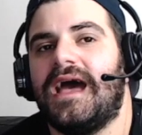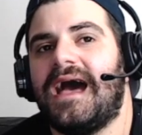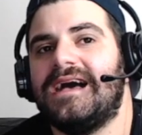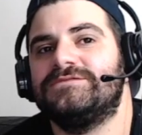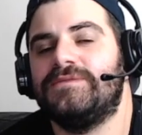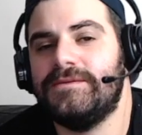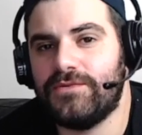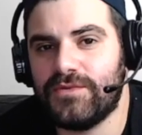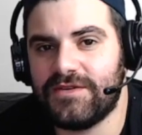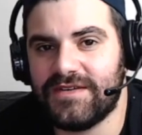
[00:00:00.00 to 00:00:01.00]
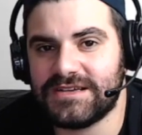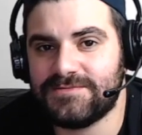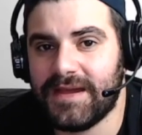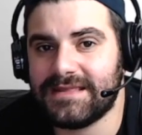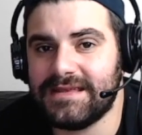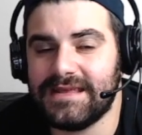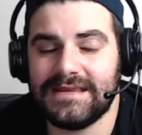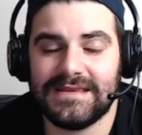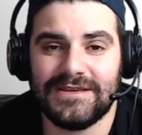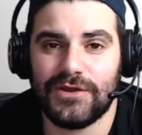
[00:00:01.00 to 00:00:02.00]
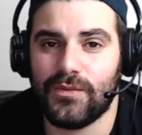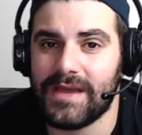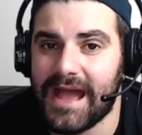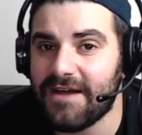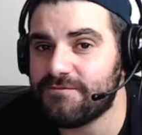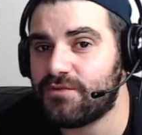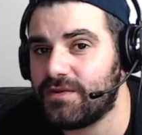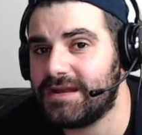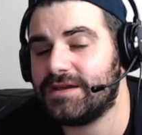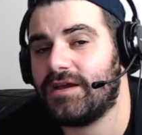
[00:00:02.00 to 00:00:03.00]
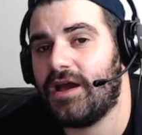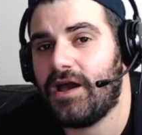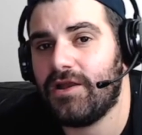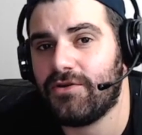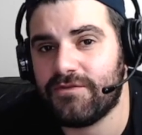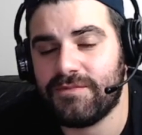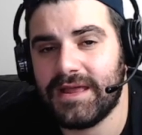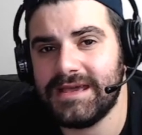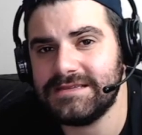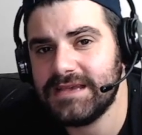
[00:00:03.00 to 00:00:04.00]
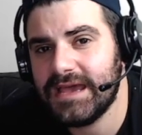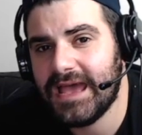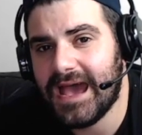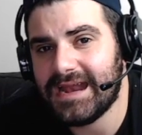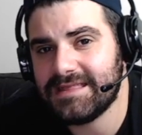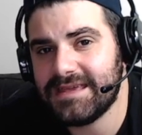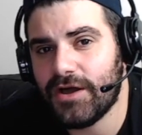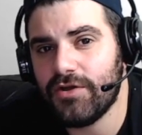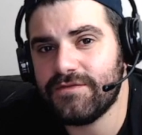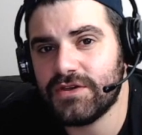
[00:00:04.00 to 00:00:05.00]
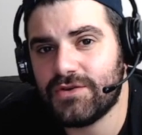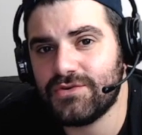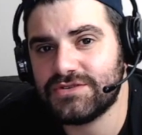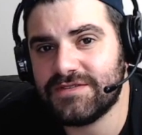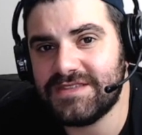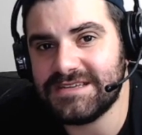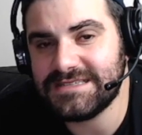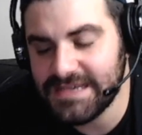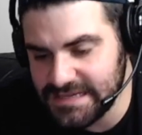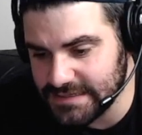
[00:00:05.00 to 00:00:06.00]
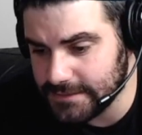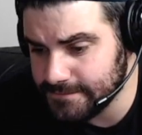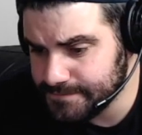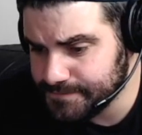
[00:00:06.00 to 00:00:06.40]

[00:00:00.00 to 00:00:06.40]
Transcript: as people would have expected. And, you know, we have brought in a, a lot of players. And I think over the course of this season,